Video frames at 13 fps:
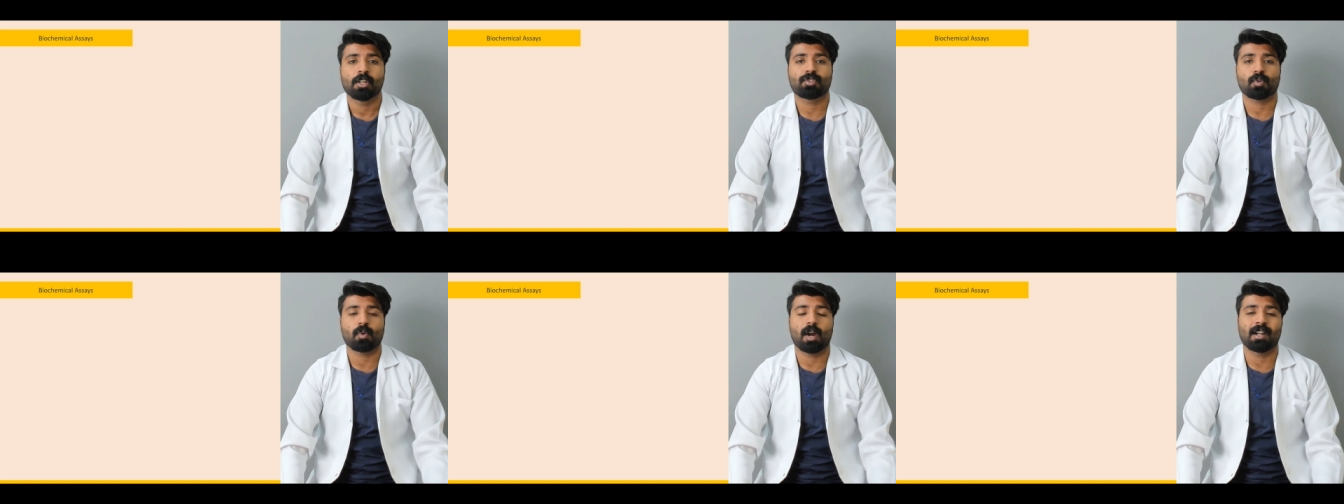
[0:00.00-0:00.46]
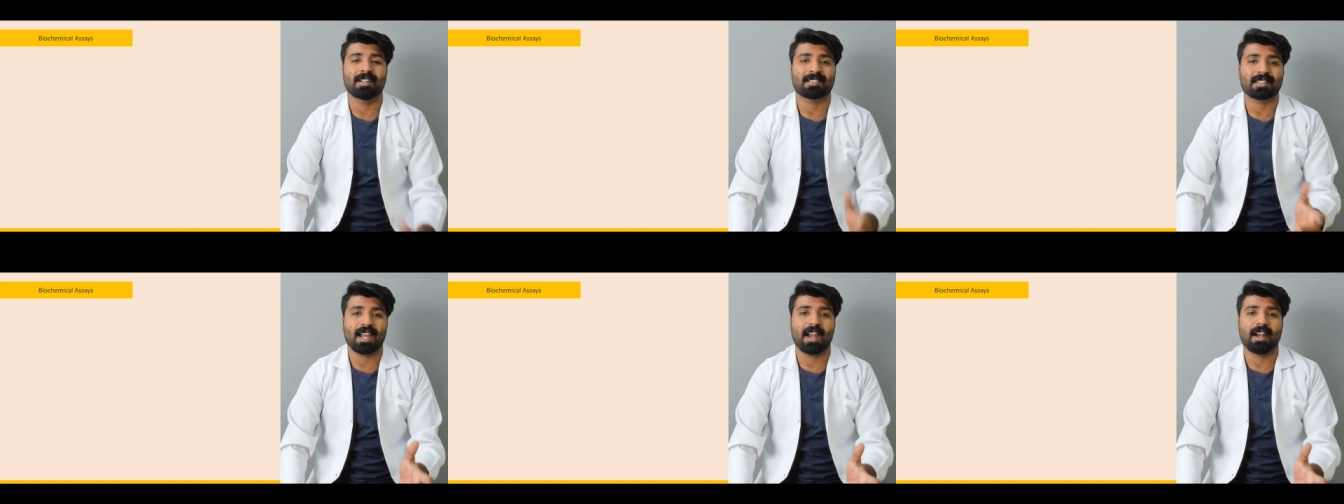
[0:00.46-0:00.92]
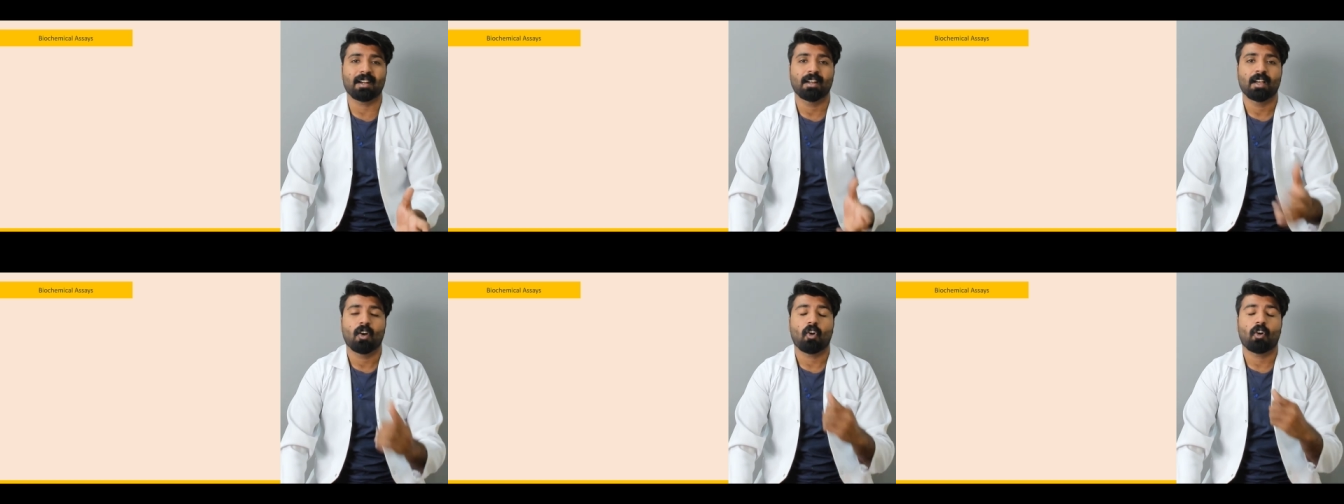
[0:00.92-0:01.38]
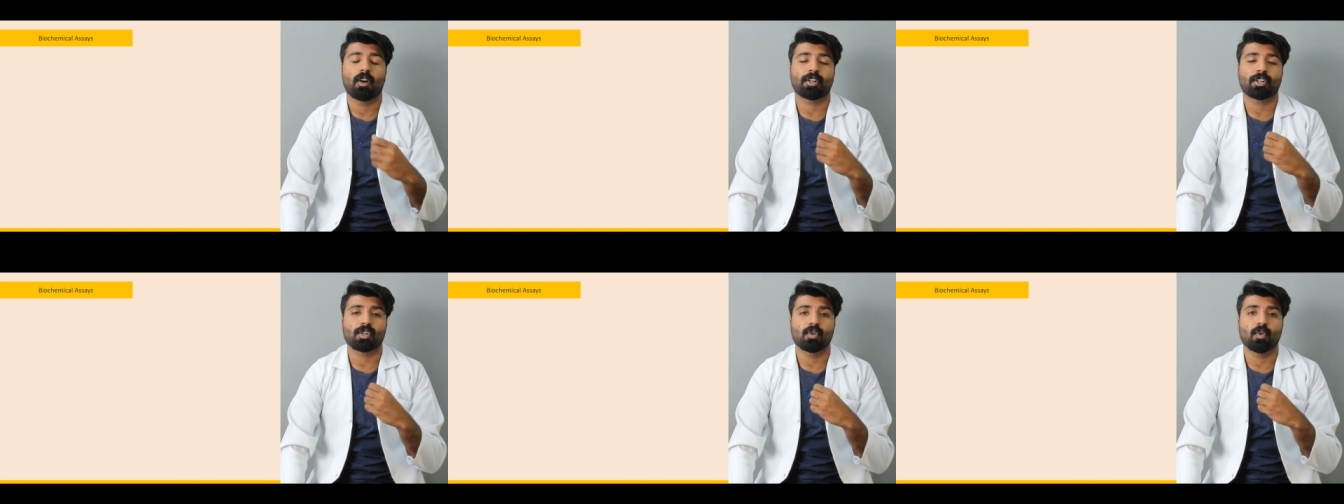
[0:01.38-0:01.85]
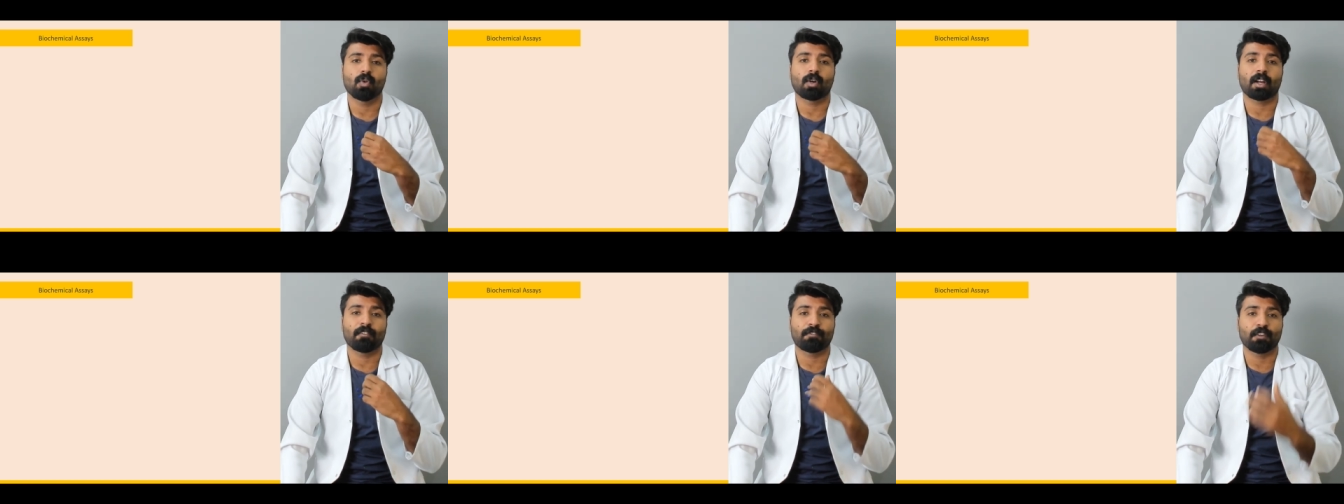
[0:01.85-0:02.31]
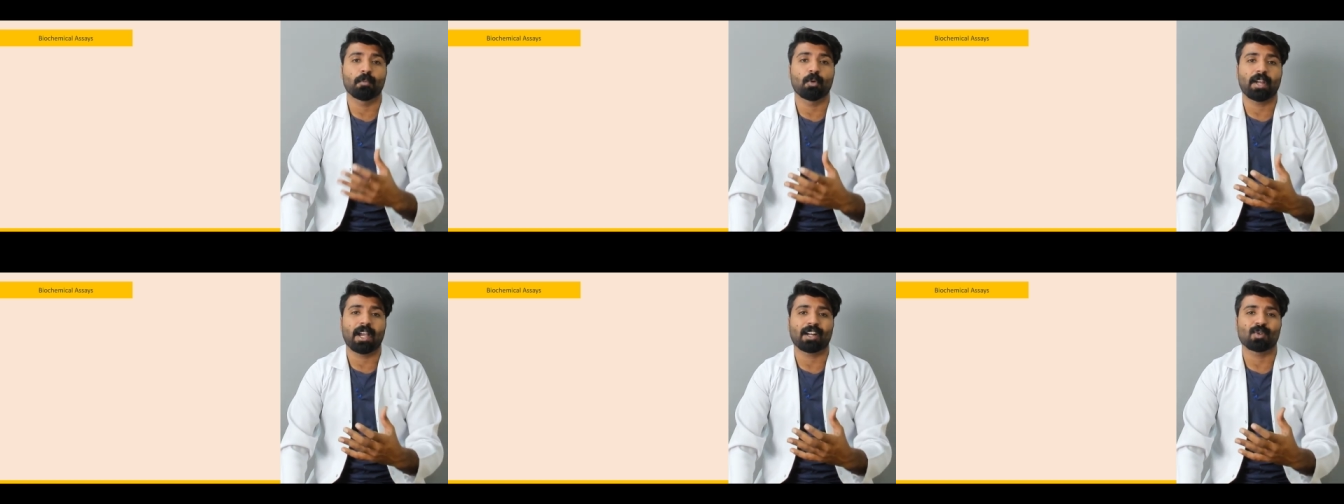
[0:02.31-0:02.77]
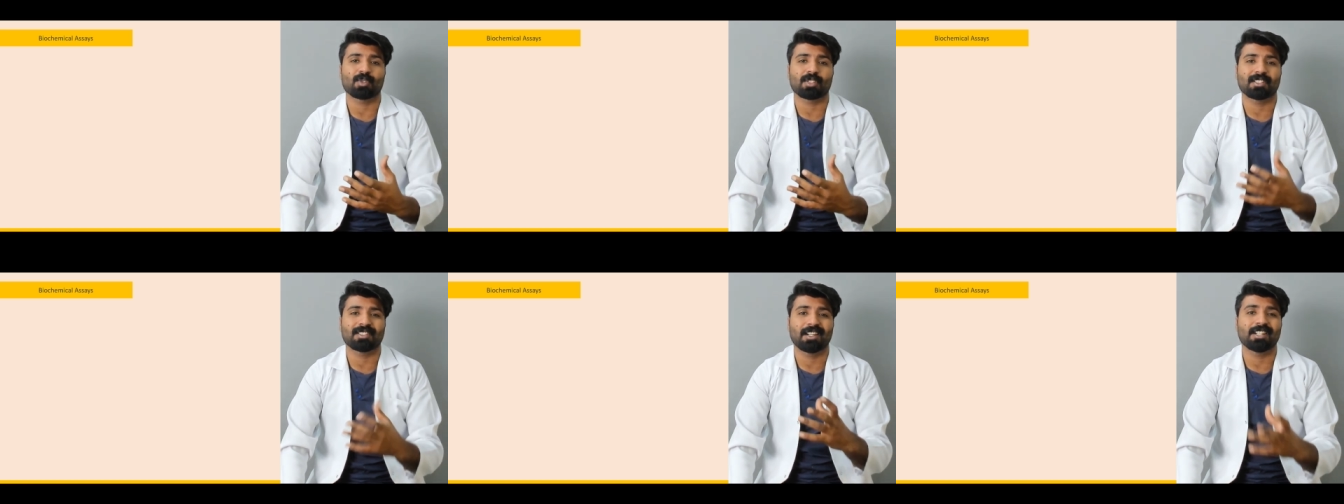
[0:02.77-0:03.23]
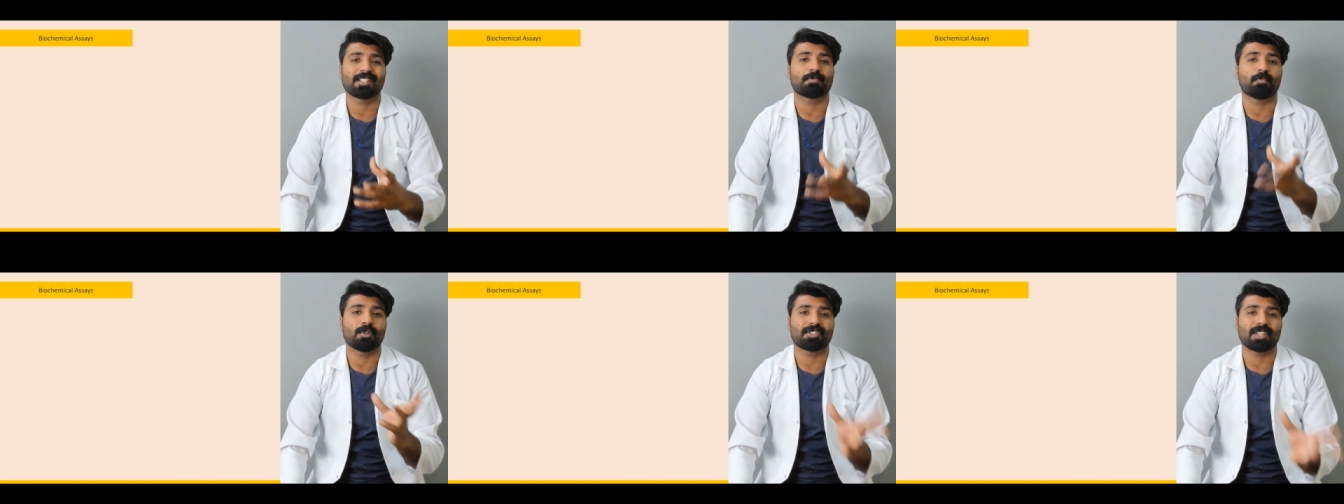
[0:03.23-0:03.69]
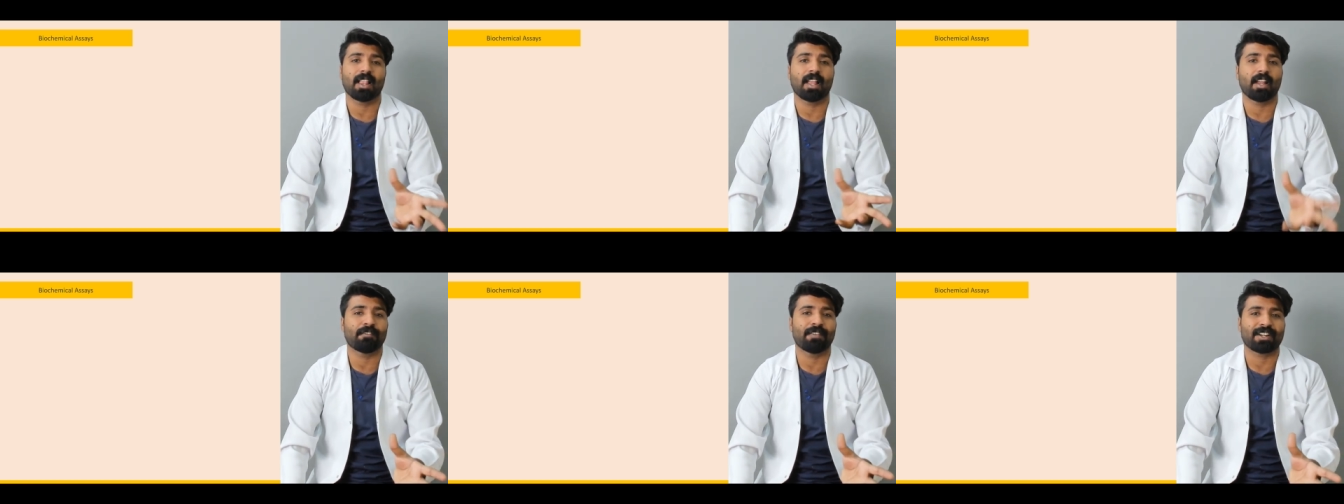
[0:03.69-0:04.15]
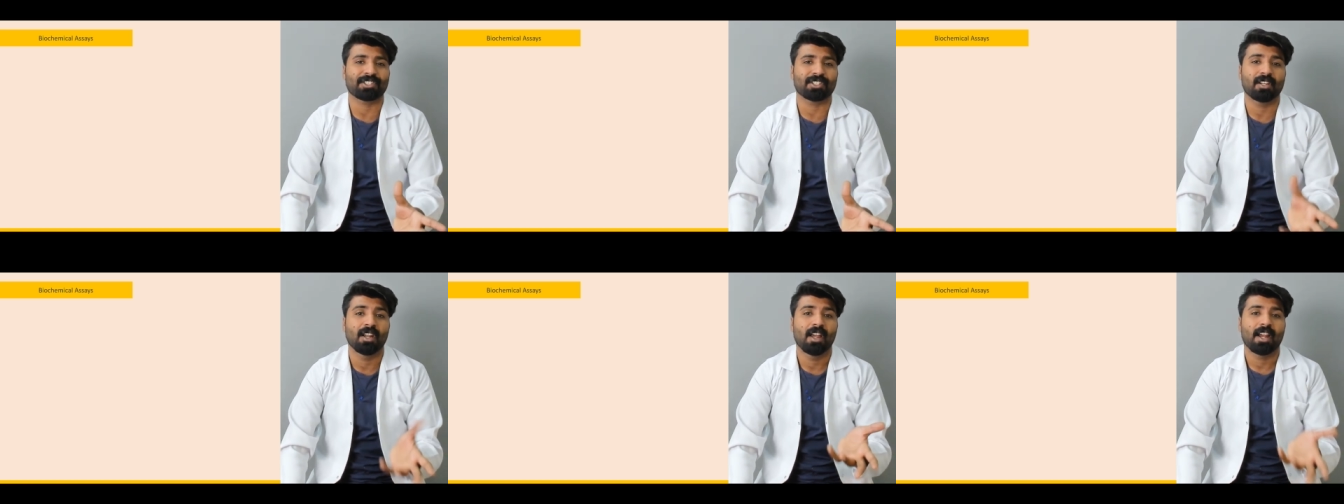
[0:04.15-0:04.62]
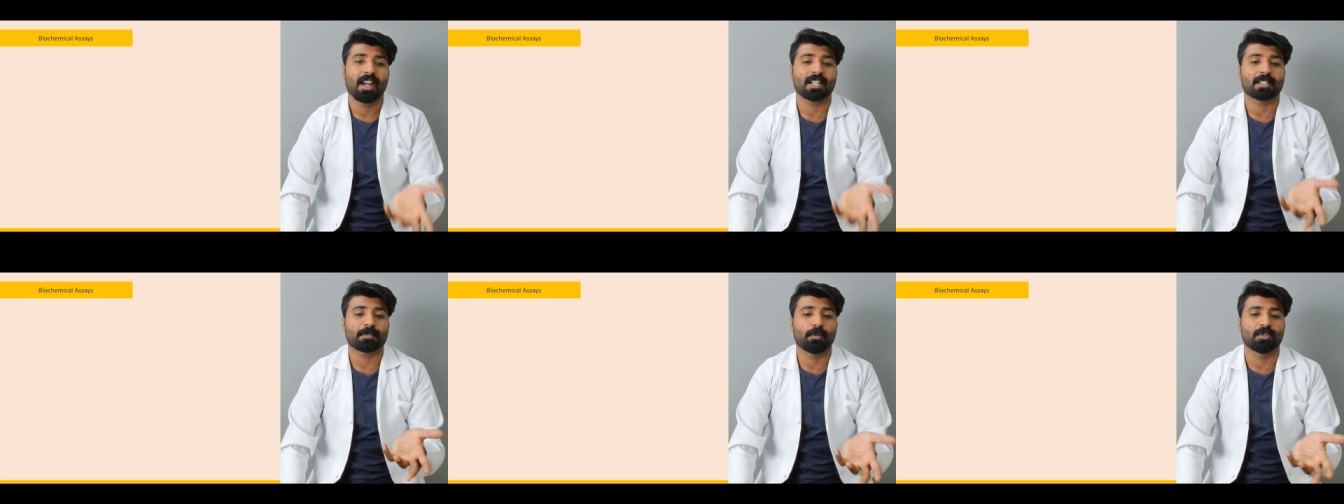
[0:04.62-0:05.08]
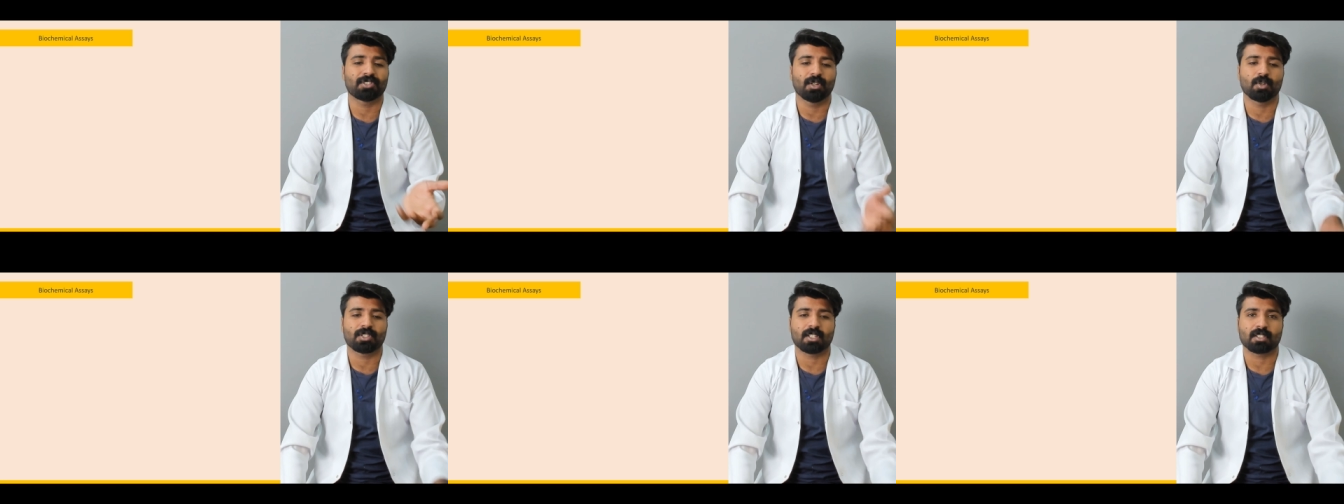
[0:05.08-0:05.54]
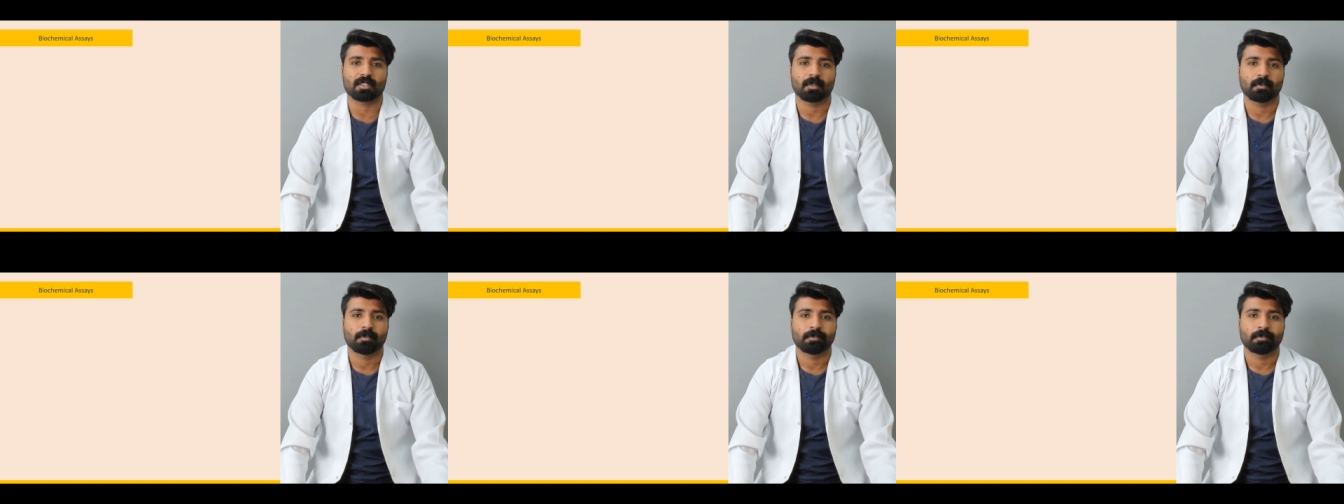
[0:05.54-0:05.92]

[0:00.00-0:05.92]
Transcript: to understand or to confirm your diagnosis that it's brucella infection, it's brucellosis.